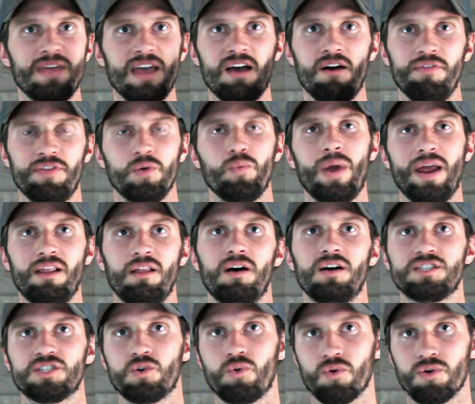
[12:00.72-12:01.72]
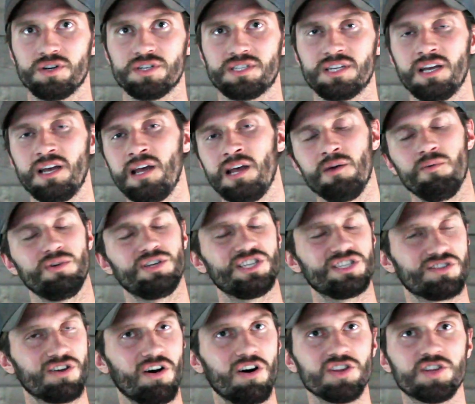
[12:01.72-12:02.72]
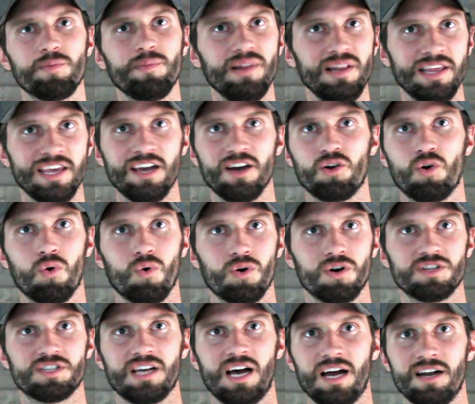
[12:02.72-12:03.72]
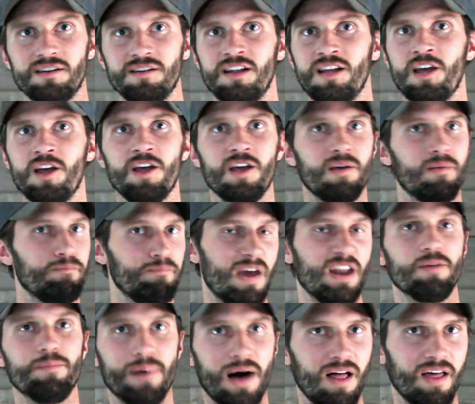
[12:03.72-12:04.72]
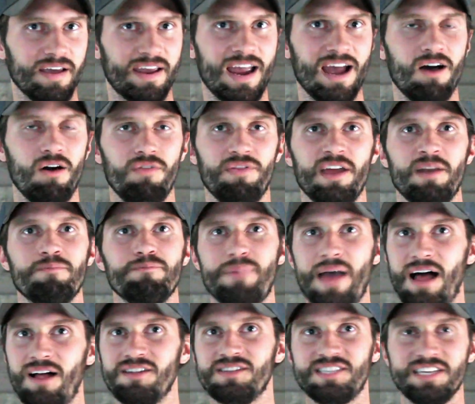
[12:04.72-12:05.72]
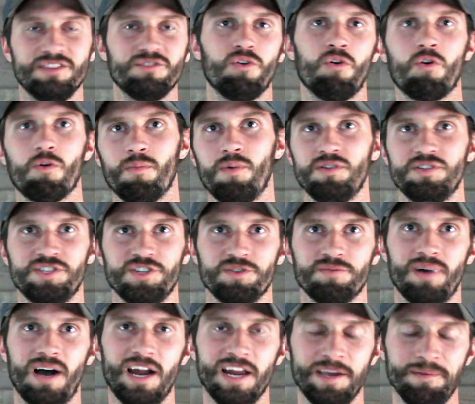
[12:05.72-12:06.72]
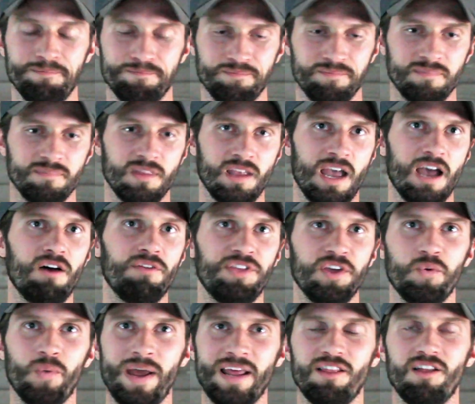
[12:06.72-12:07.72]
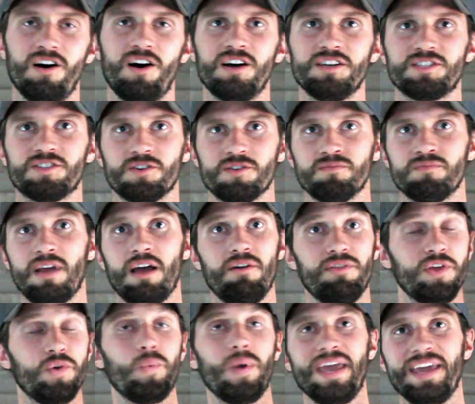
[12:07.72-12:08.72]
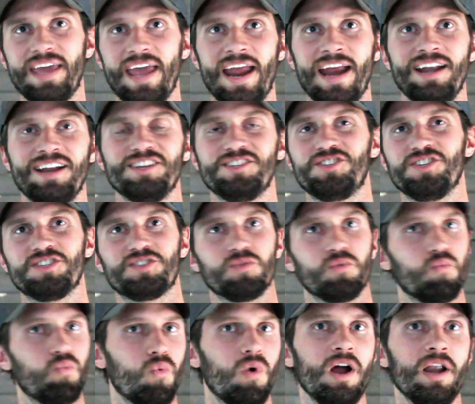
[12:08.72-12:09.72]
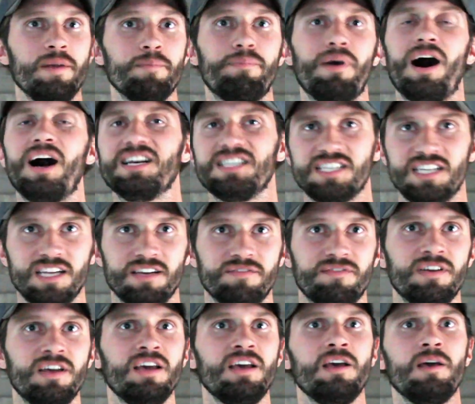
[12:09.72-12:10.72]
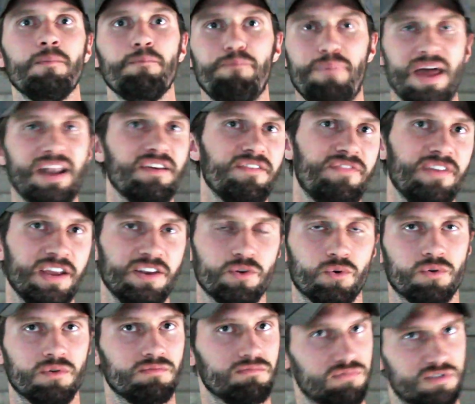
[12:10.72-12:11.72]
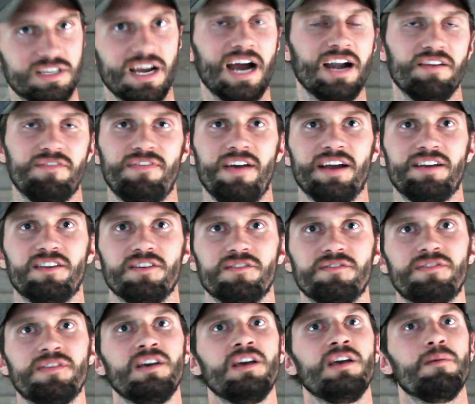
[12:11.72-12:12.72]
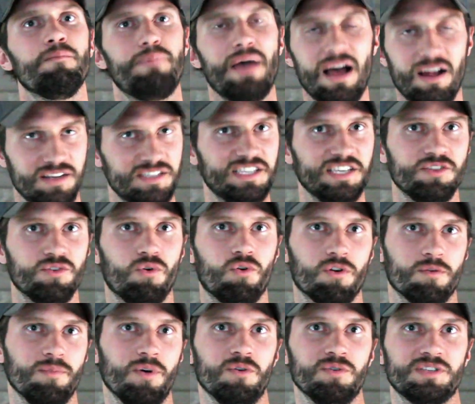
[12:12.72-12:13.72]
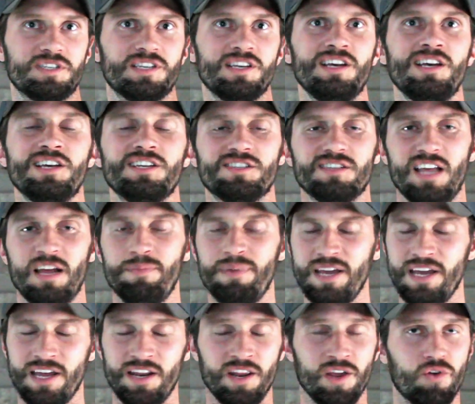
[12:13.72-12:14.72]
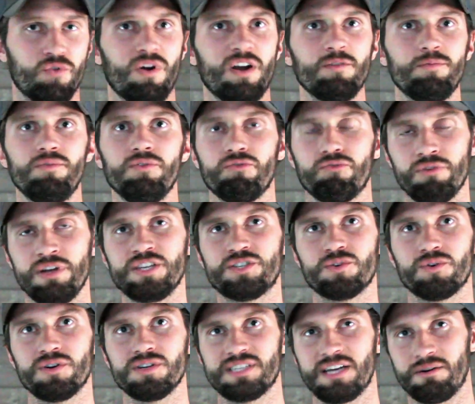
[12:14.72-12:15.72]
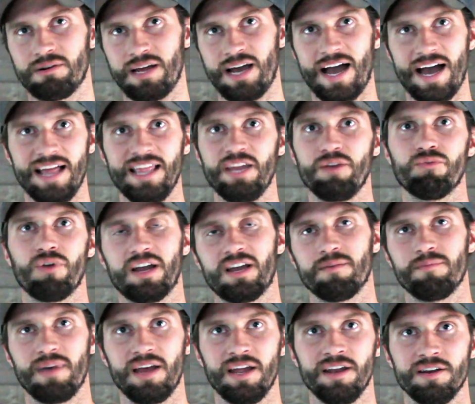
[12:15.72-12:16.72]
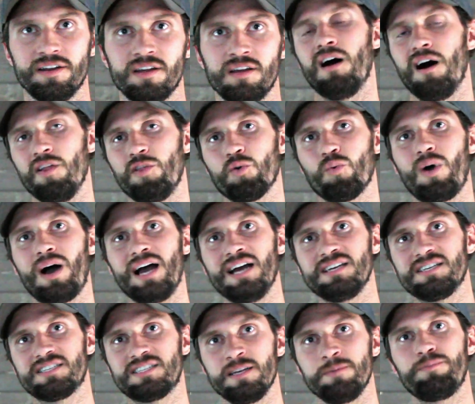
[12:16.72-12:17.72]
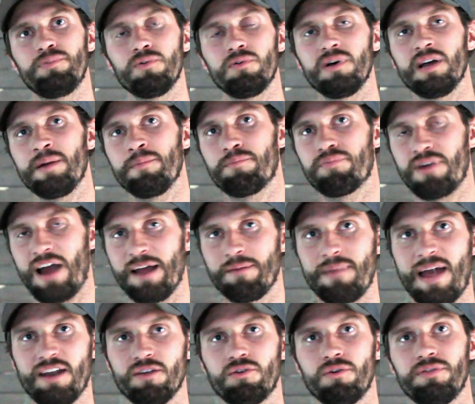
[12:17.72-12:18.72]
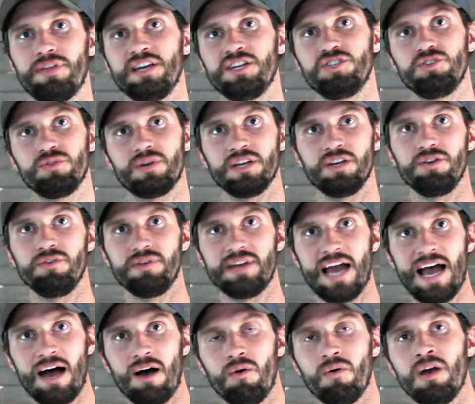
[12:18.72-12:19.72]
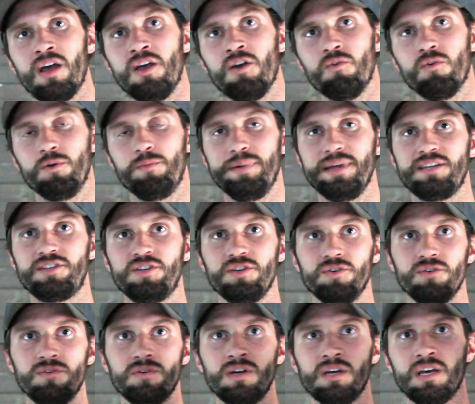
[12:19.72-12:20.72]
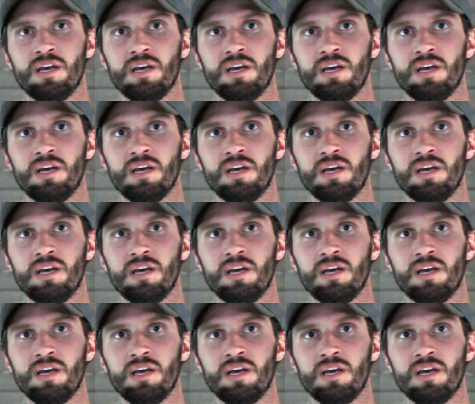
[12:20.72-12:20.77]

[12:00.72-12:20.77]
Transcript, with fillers: Healthy Weight Loss course, which is ultimately a course on metabolic health and balancing the hormones in your body healthy weight loss or healthy weight gain is just one positive benefit or side effect of balancing the hormones. So that'd be an incredible resource I would highly recommend. Otherwise, simple and pragmatical things you can do now would be to